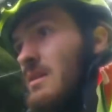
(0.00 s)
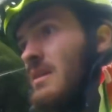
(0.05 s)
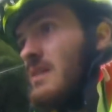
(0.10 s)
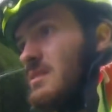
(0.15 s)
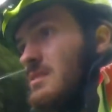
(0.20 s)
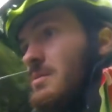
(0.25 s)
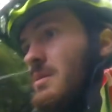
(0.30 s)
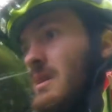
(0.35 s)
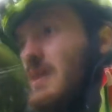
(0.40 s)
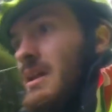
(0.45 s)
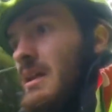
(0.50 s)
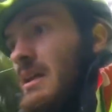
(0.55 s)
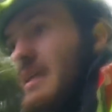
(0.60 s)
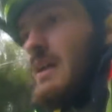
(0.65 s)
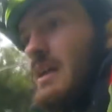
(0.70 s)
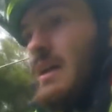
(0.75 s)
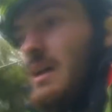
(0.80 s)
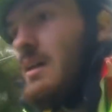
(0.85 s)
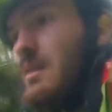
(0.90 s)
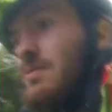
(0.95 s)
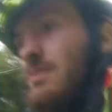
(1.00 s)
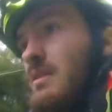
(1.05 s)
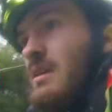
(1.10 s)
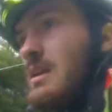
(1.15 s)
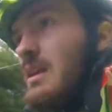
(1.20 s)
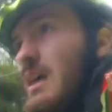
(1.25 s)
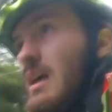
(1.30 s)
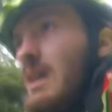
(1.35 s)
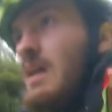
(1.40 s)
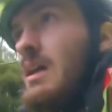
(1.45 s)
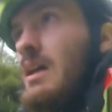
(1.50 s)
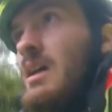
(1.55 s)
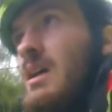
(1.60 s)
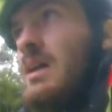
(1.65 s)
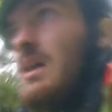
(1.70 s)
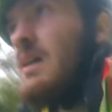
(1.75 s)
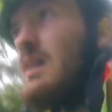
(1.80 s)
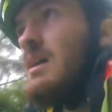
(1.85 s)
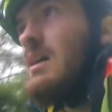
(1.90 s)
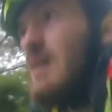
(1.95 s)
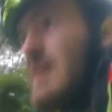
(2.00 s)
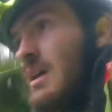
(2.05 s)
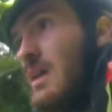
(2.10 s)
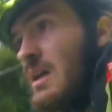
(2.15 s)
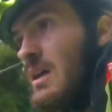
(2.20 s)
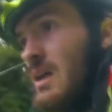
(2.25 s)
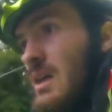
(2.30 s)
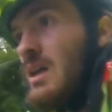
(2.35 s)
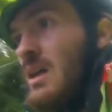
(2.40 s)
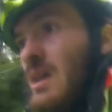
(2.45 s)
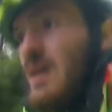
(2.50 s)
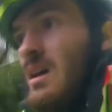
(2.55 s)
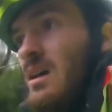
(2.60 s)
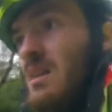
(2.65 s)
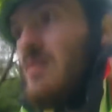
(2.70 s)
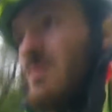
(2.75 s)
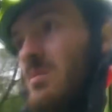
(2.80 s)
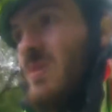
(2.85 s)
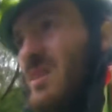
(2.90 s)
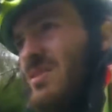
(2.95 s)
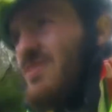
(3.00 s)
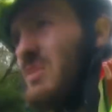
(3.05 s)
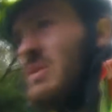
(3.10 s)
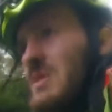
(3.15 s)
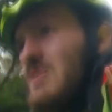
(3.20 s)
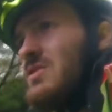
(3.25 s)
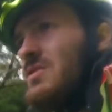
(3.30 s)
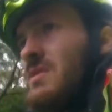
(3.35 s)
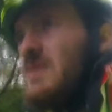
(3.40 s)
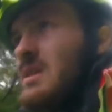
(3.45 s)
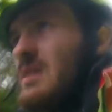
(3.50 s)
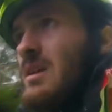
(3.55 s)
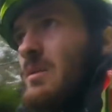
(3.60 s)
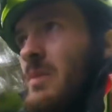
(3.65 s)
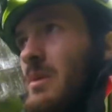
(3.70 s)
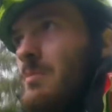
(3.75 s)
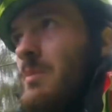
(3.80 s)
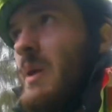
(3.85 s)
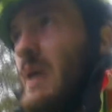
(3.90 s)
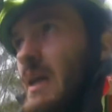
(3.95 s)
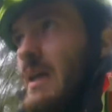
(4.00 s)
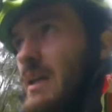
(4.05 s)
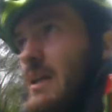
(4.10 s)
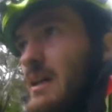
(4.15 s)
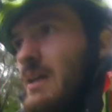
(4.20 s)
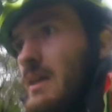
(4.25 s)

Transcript: That's about 80k for the day. My foot's feeling a bit bad,